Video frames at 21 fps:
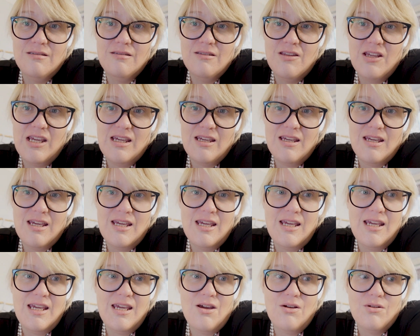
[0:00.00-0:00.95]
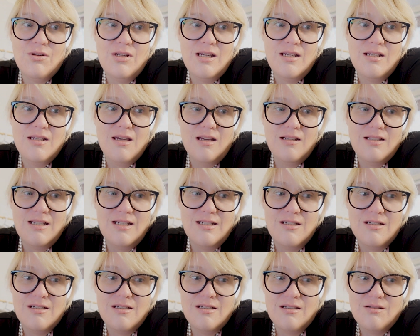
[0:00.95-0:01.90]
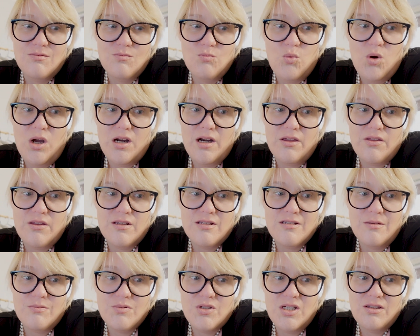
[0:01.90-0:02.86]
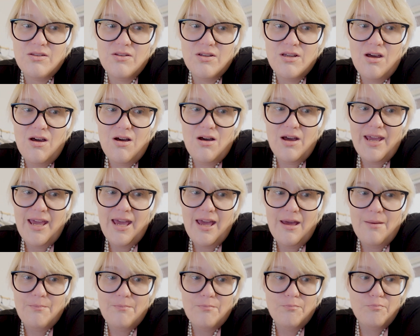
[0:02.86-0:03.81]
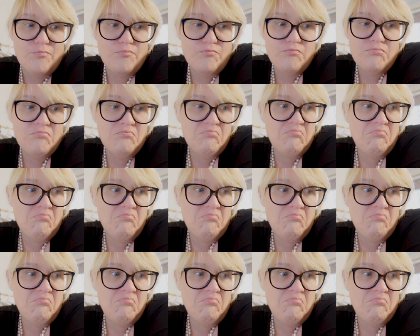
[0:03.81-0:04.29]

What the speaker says: think he only teaches in one other subject that I am